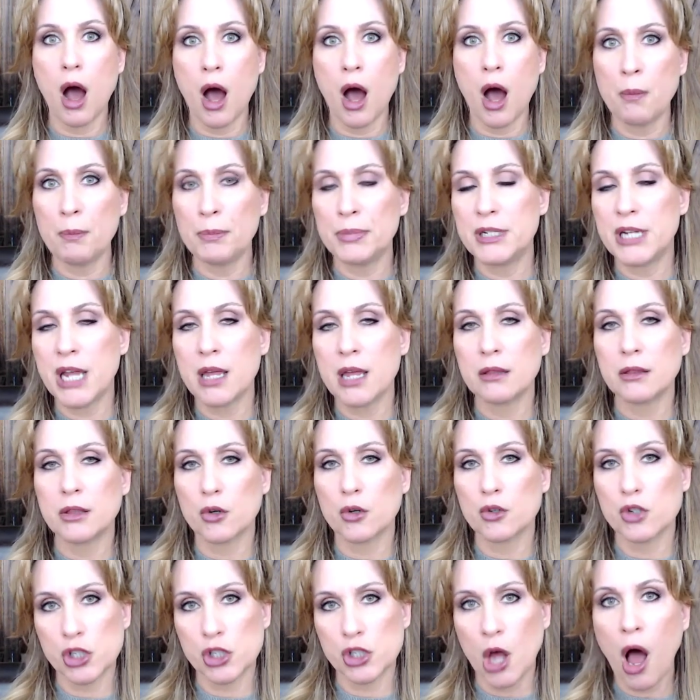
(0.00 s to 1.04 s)
update
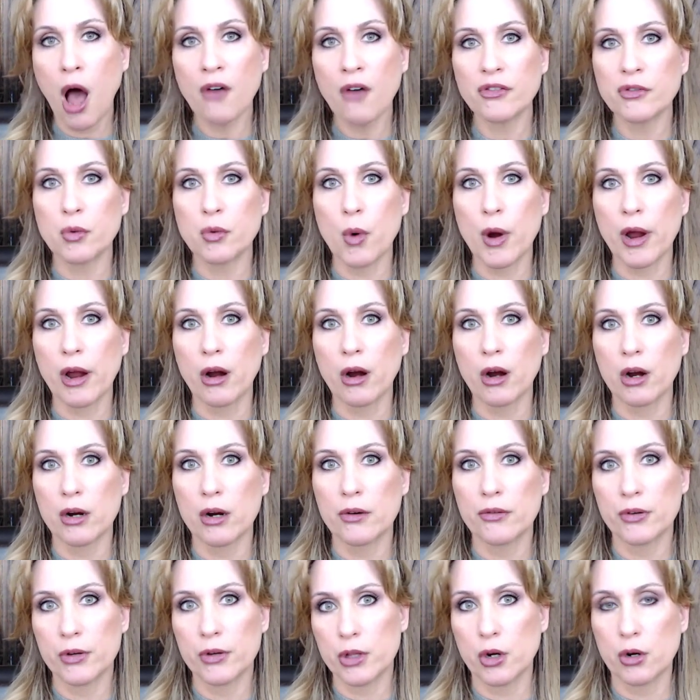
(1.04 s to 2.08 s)
their software
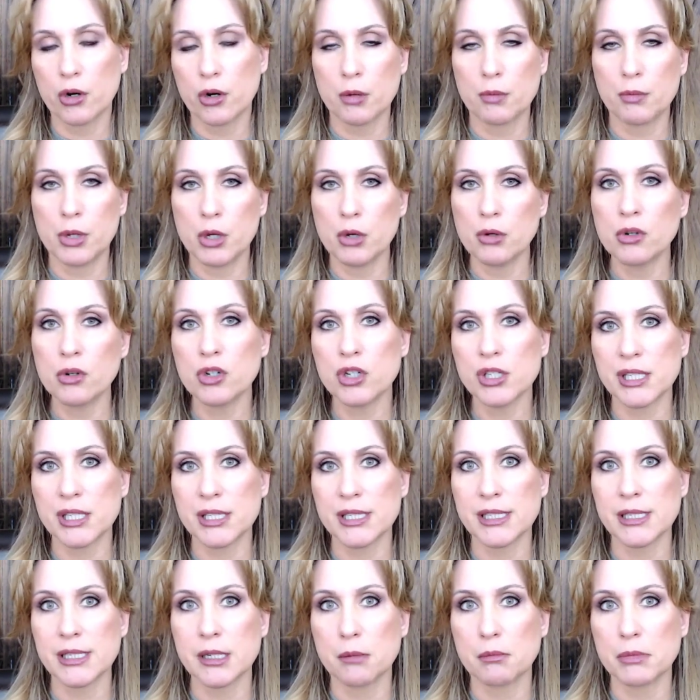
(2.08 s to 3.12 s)
for their computer
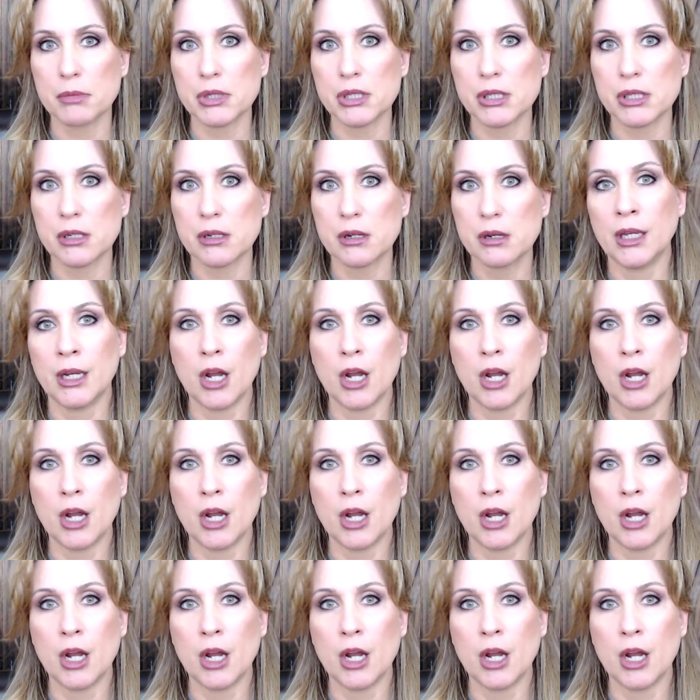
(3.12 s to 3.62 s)
systems.